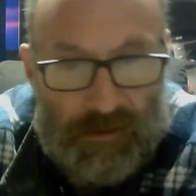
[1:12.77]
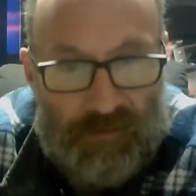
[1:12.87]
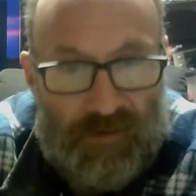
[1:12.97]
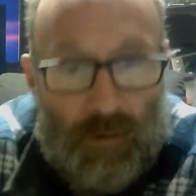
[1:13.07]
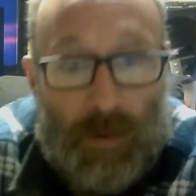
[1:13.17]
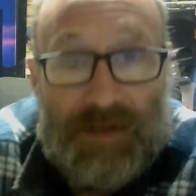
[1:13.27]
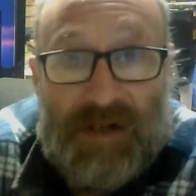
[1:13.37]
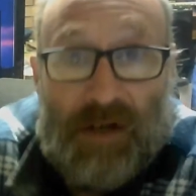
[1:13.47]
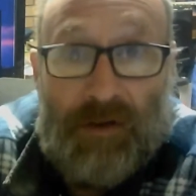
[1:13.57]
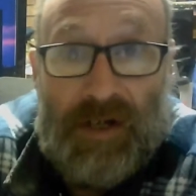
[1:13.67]
few weeks
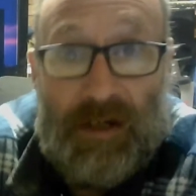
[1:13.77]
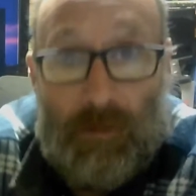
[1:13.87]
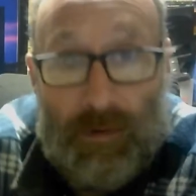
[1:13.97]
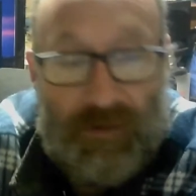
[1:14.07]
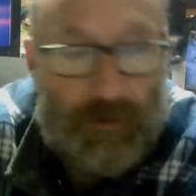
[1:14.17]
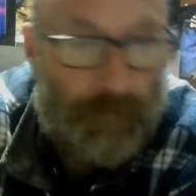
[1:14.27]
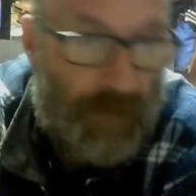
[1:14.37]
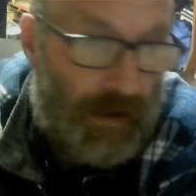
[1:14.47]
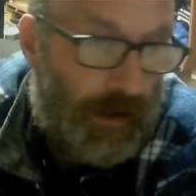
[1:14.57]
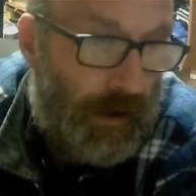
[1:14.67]
ago now, wasn't it?
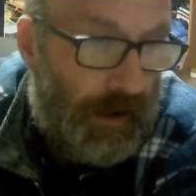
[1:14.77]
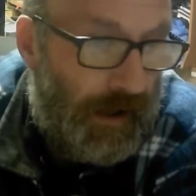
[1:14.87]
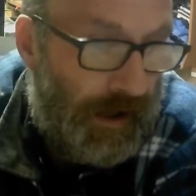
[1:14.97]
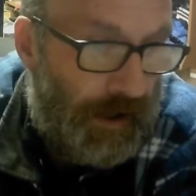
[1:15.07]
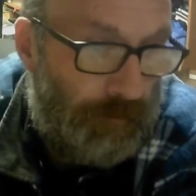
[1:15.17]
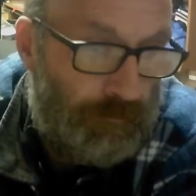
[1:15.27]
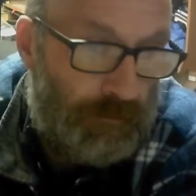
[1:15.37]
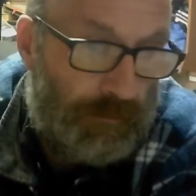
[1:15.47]
The